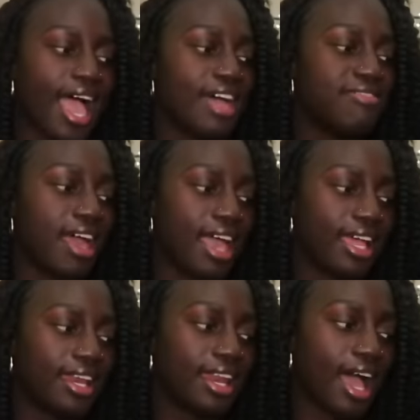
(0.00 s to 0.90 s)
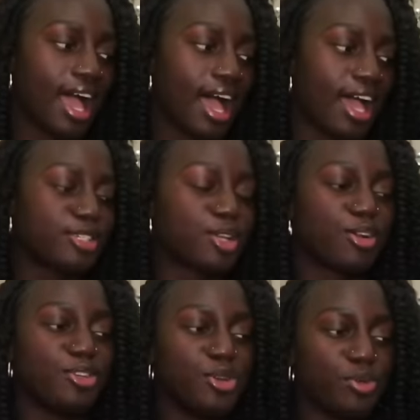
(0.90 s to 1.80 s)
and then I
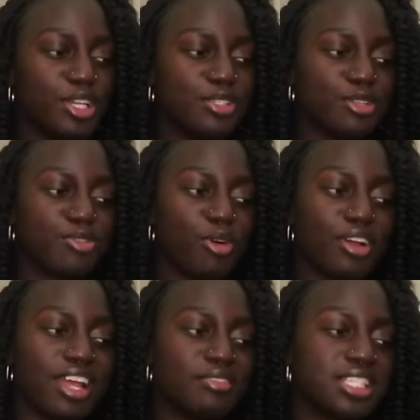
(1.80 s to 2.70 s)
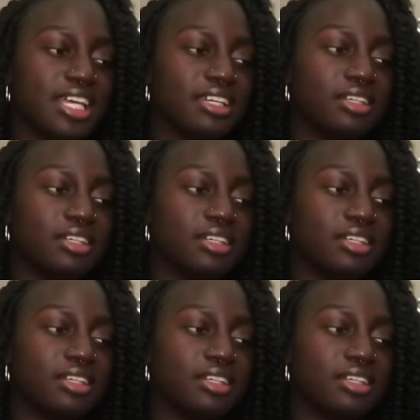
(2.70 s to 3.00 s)
started doing research for it, and I was like,